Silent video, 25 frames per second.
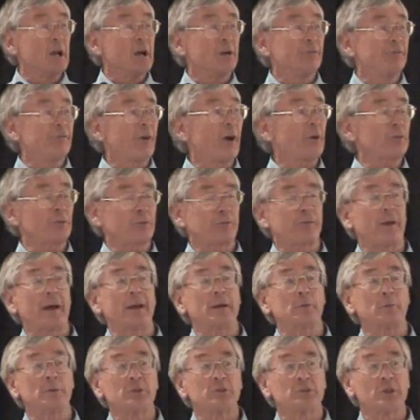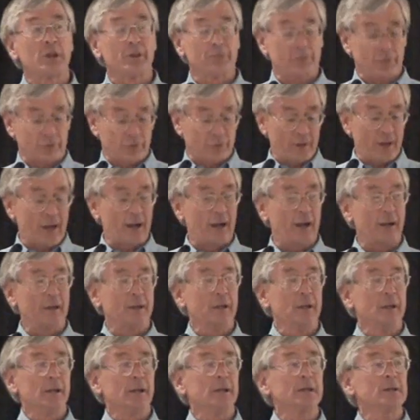Phosphate, which gives us our
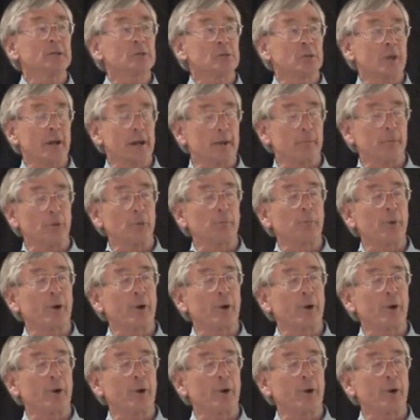incredible